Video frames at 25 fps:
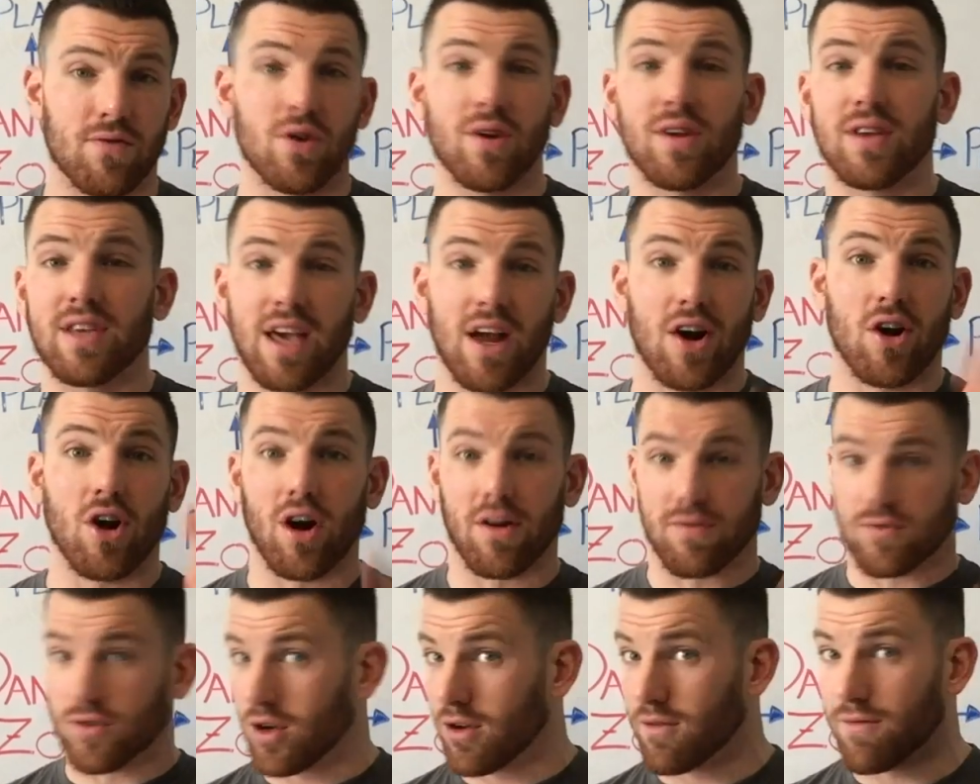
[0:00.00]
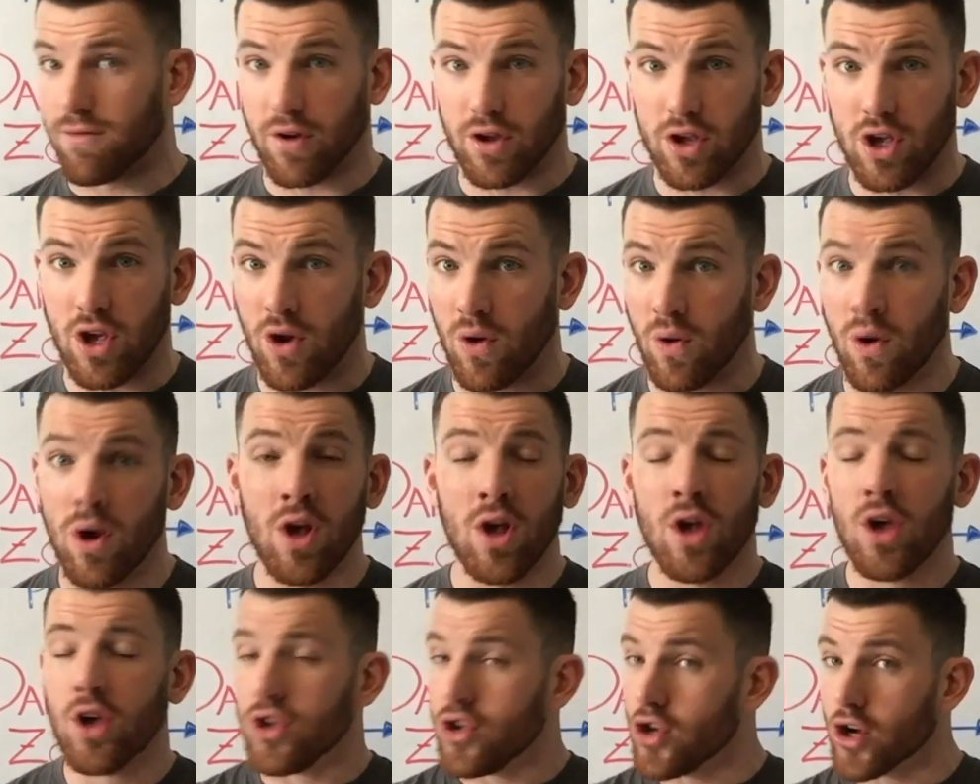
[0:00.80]
You can get it off, good for you.
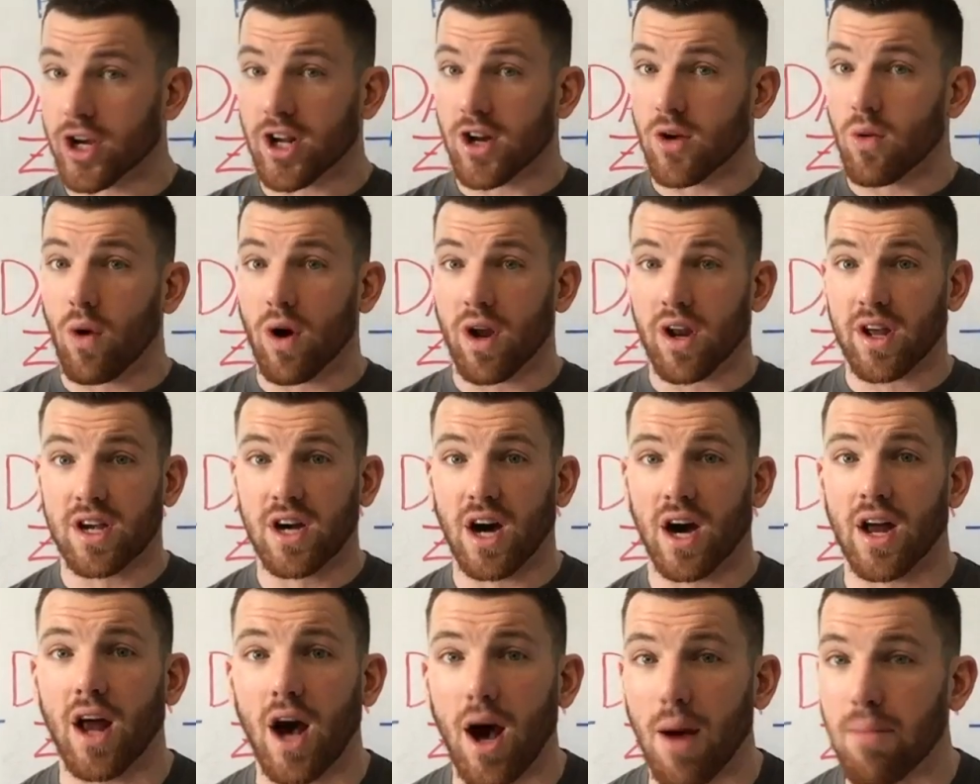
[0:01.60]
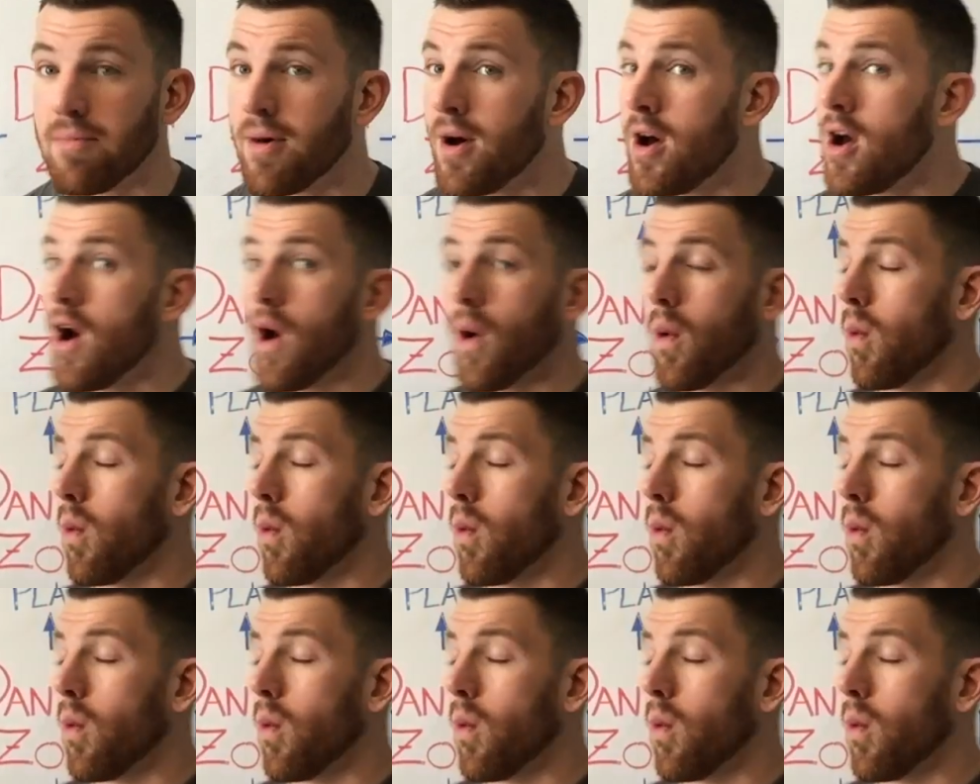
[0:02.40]
You're going to want to cut up.